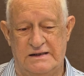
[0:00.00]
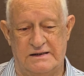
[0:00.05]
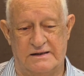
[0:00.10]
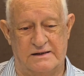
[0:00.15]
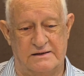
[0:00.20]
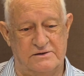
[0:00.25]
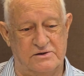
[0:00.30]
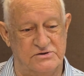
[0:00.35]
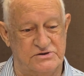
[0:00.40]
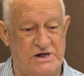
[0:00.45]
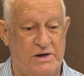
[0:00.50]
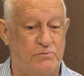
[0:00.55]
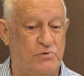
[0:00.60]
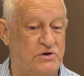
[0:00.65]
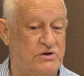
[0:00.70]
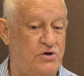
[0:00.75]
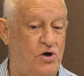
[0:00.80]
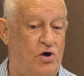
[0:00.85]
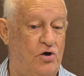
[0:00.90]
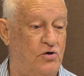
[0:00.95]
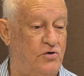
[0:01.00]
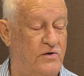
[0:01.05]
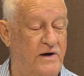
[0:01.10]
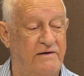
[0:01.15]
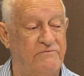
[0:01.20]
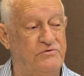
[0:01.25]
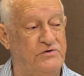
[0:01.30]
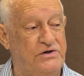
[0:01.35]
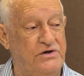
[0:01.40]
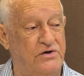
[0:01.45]
because I would call her
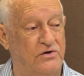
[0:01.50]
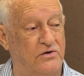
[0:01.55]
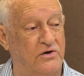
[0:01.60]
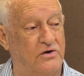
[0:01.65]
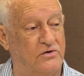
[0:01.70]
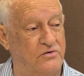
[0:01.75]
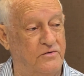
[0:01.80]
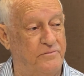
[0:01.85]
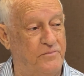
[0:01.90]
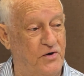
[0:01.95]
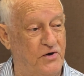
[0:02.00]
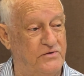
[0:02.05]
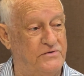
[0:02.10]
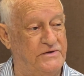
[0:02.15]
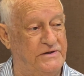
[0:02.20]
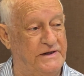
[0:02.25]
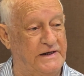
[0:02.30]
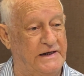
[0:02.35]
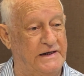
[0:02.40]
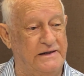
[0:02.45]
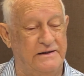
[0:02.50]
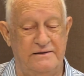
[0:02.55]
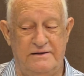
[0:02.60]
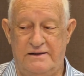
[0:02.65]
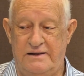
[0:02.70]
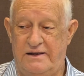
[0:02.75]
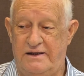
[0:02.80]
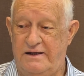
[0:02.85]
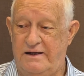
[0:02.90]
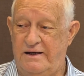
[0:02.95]
every year on her birthday.
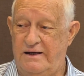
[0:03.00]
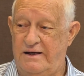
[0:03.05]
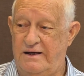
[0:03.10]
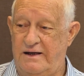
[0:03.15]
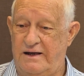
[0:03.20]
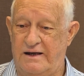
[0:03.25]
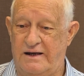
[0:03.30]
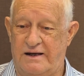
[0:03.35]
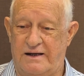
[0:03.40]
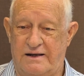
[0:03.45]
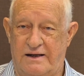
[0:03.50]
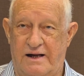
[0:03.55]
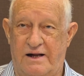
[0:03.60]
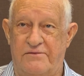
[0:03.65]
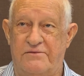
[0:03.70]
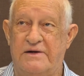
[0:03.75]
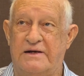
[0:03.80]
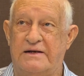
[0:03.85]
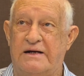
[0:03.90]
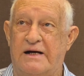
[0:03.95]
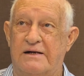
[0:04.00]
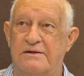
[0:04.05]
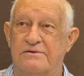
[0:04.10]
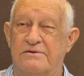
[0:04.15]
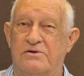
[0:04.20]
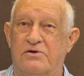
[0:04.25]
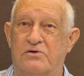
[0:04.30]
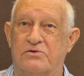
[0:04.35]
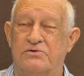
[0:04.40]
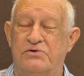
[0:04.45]
Oh. And I think I
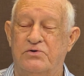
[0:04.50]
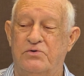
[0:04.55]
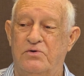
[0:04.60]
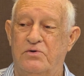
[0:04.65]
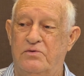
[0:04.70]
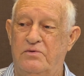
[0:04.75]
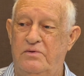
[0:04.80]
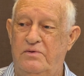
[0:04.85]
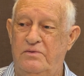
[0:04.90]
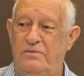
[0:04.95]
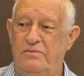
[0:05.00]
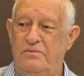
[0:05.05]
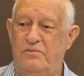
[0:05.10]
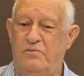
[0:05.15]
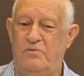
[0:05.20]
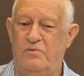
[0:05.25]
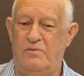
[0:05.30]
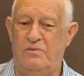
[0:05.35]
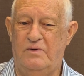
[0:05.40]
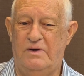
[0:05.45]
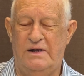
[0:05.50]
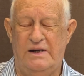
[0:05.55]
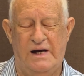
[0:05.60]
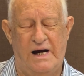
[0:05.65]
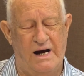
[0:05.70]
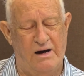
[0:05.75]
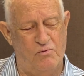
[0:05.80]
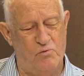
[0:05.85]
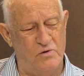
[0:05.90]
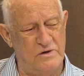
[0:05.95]
talked to her,
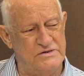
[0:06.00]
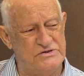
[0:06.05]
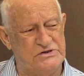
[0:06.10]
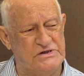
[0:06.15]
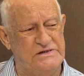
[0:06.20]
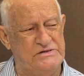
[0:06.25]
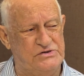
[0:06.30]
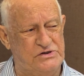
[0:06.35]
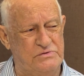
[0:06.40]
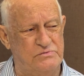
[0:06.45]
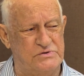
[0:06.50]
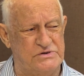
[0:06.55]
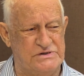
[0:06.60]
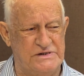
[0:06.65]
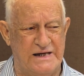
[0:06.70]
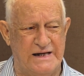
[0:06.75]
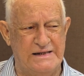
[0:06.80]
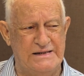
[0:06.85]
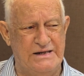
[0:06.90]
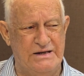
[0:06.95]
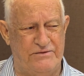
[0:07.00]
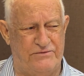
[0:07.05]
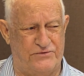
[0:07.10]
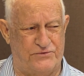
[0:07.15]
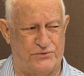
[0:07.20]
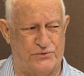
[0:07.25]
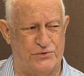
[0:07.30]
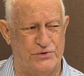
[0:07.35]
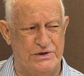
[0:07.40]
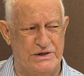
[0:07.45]
I want to say she was
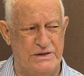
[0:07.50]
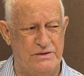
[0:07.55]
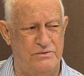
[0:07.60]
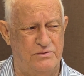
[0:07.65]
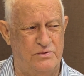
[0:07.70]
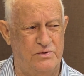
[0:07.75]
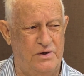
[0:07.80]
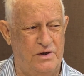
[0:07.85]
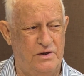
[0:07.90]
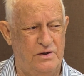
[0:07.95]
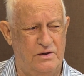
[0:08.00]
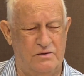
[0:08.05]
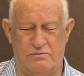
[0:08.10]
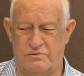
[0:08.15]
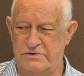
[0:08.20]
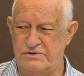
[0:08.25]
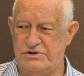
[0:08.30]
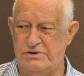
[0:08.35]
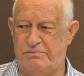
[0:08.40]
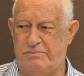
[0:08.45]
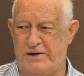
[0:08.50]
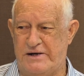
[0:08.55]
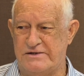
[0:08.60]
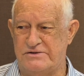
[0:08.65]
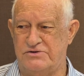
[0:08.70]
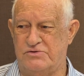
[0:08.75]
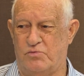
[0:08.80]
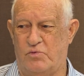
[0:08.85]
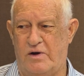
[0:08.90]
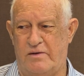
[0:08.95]
93 when she
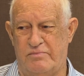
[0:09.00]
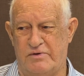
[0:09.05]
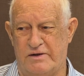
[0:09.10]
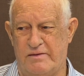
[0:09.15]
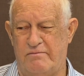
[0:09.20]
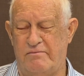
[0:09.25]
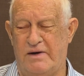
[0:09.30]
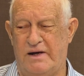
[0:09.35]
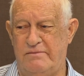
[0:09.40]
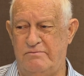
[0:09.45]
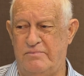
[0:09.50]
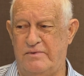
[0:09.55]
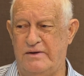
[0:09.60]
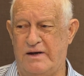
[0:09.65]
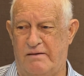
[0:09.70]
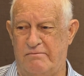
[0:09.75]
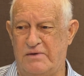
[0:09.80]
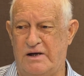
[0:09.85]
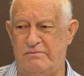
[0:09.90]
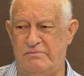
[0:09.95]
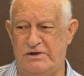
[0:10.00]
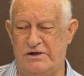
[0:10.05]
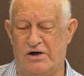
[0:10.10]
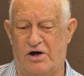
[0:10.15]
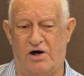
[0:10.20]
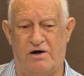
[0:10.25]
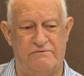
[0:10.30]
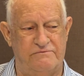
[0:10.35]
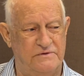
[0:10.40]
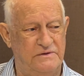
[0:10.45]
passed away, but I may be
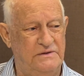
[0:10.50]
off.